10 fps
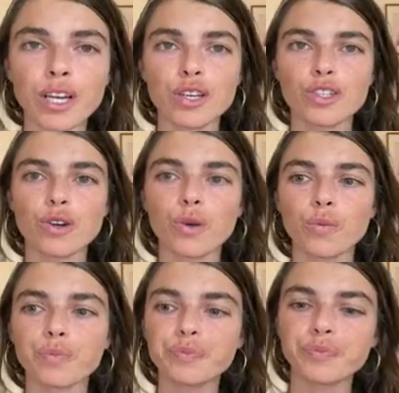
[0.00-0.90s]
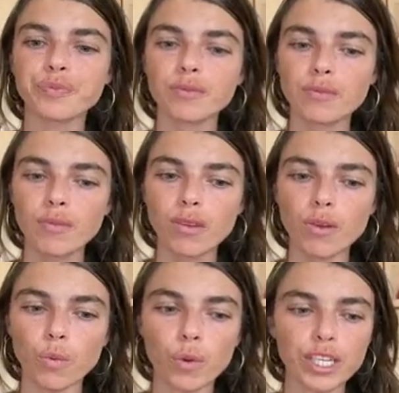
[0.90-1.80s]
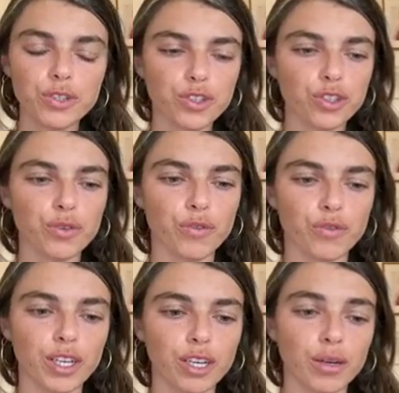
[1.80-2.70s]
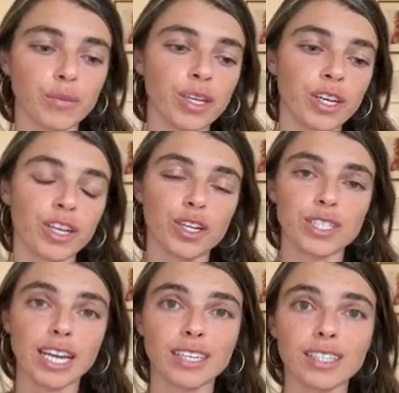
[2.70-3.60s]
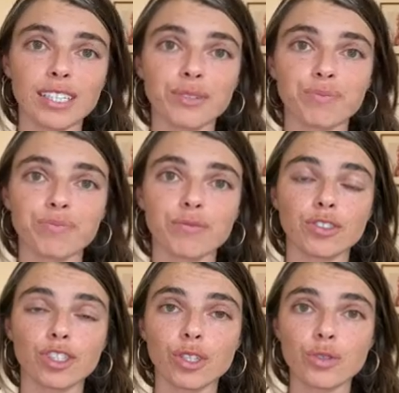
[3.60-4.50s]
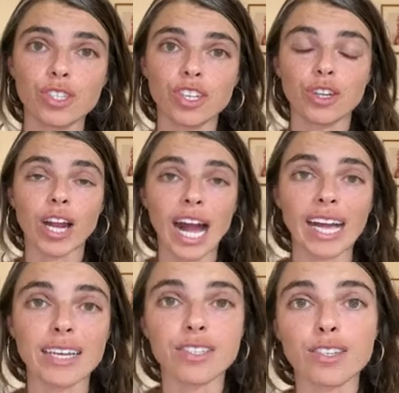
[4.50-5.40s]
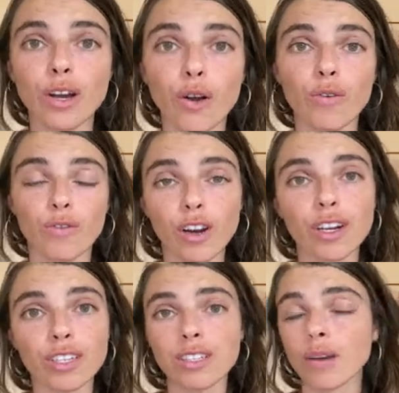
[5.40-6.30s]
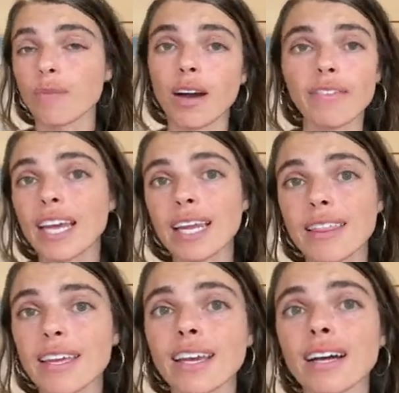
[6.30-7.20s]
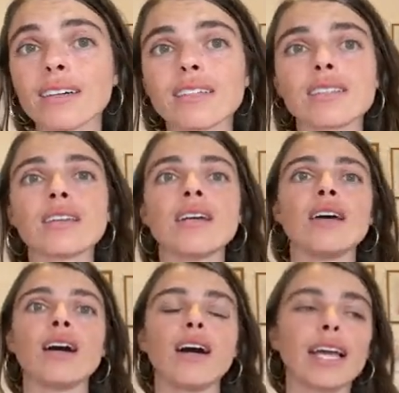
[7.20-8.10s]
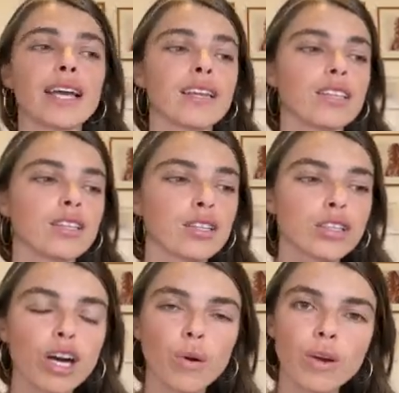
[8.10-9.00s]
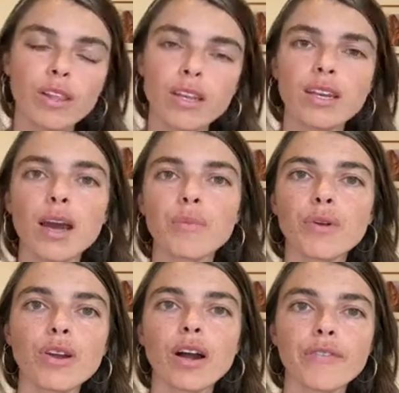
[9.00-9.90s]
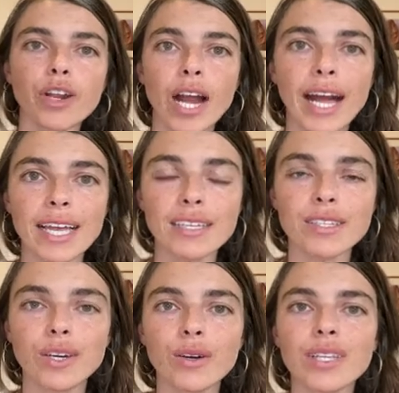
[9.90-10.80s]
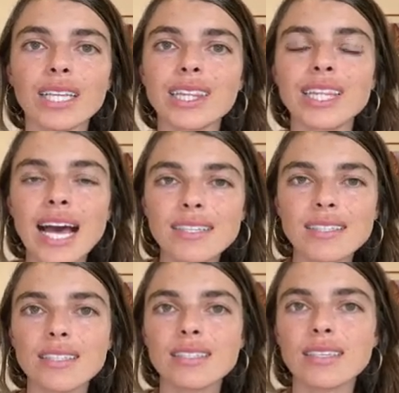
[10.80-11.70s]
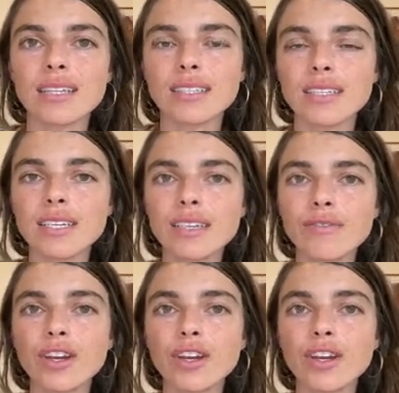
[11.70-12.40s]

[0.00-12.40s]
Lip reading: So when you shoot film, you're technically choosing your ISO first above anything else. And the lower the number of your ISO, the less sensitive